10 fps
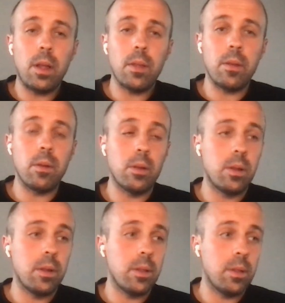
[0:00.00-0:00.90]
answer
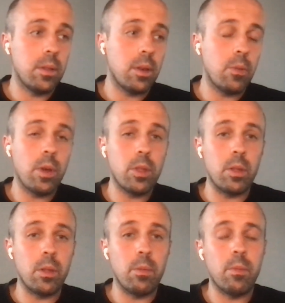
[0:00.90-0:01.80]
the
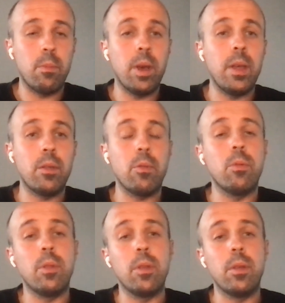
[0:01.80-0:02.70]
question based
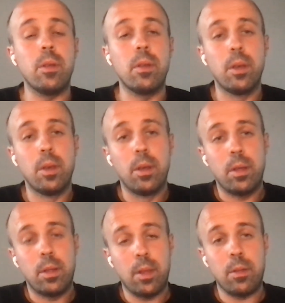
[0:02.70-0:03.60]
on the
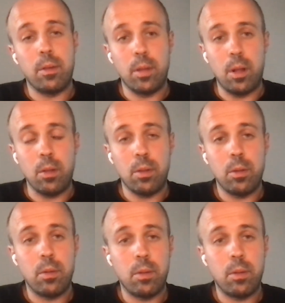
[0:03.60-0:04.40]
test results.